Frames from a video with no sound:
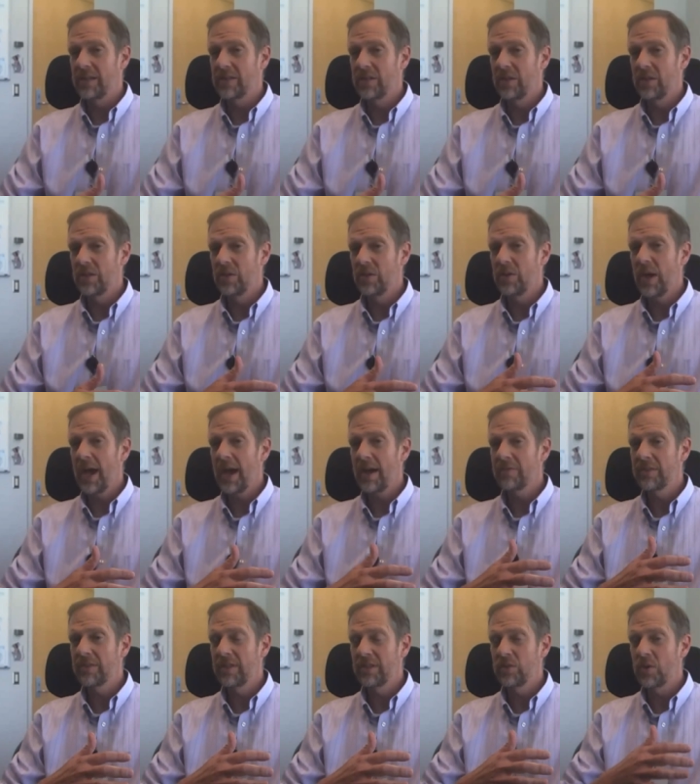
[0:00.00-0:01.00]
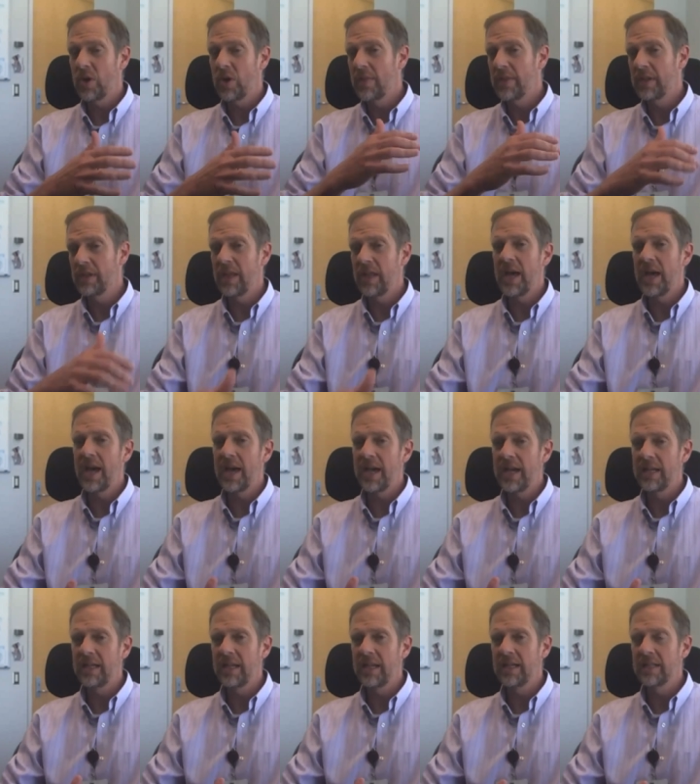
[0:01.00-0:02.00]
So you have to draw the
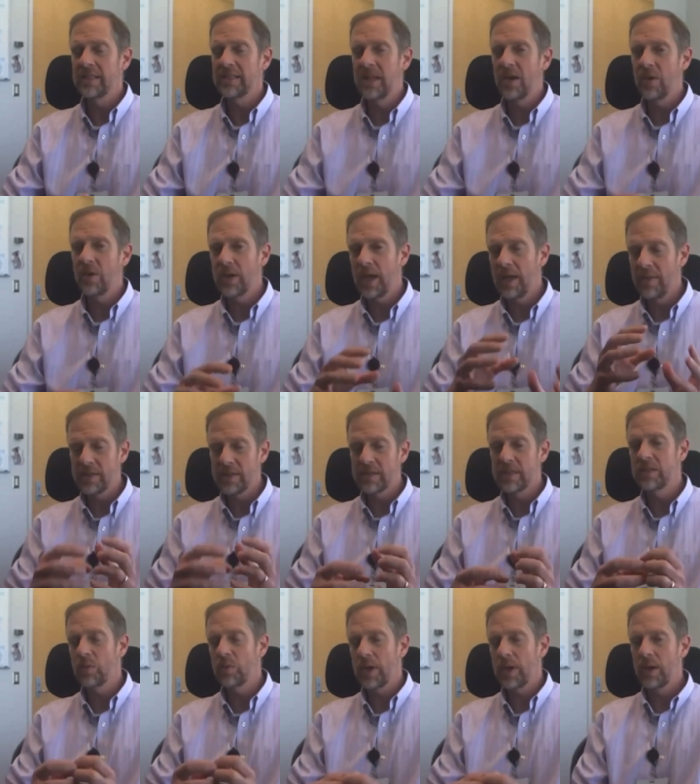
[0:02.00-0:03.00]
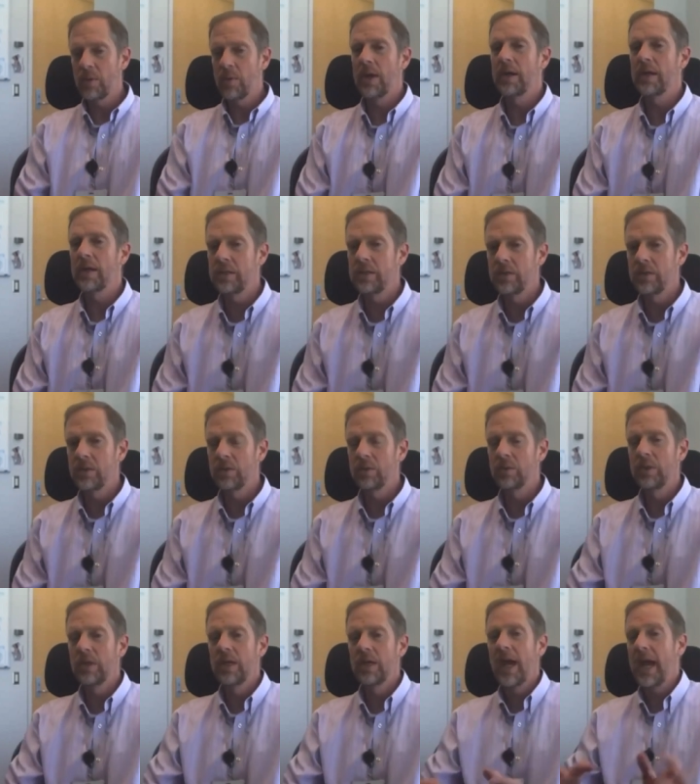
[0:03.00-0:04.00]
line and say, okay, this is what I want to
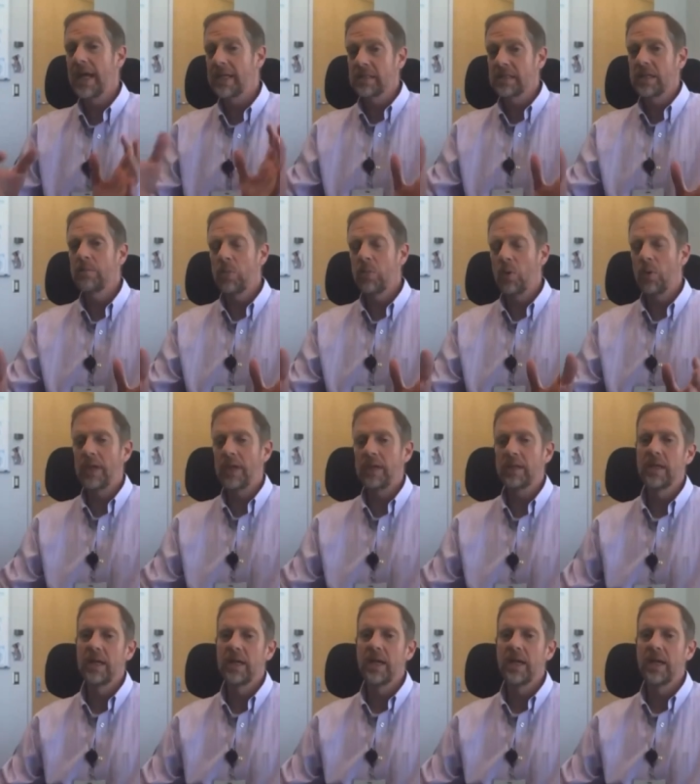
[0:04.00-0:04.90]
do at some point,